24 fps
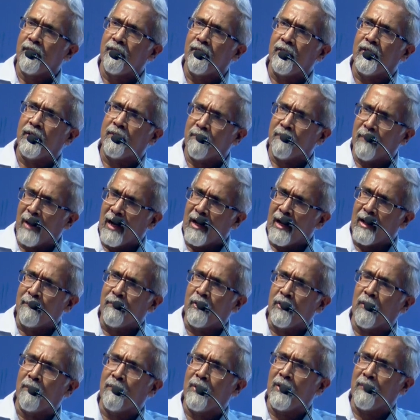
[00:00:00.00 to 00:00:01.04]
with mild
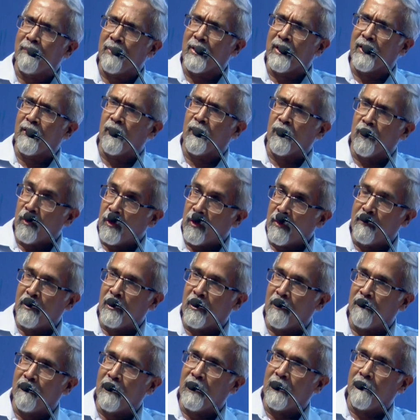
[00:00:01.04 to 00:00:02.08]
abdominal pain or no
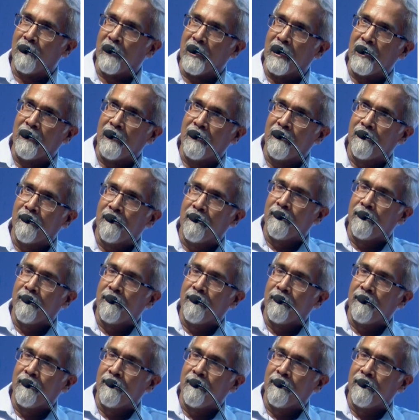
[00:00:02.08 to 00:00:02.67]
abdominal pain,